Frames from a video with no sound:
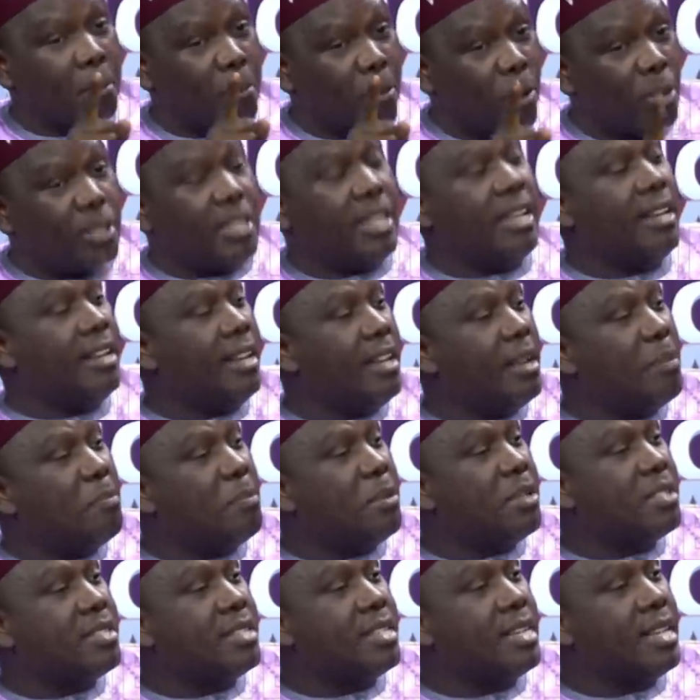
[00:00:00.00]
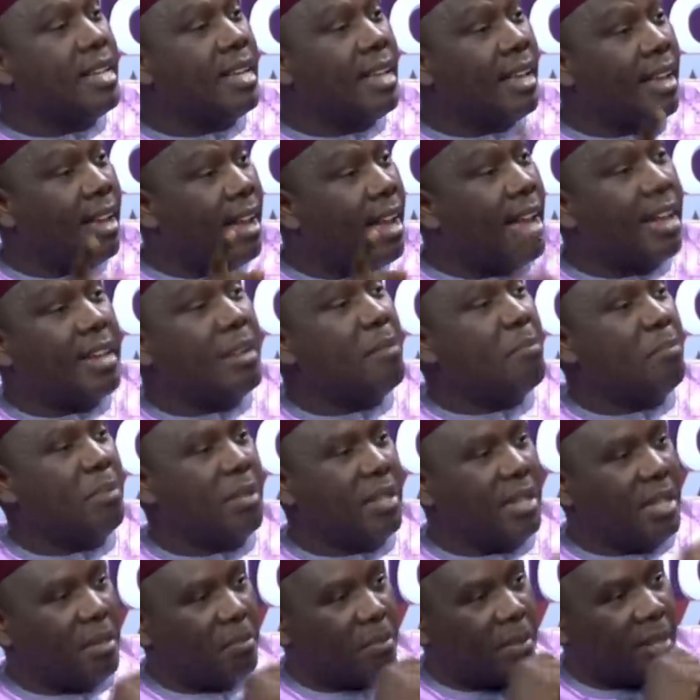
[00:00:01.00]
both in APC and in
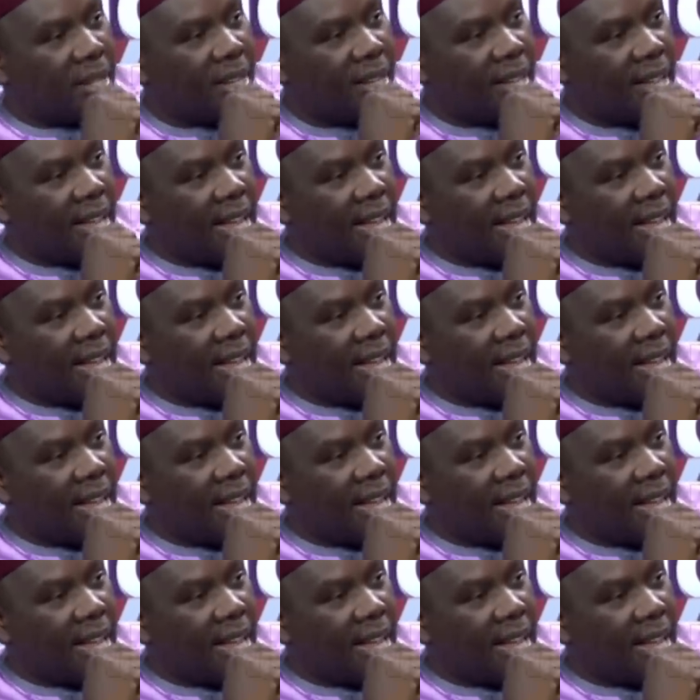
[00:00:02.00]
PDP.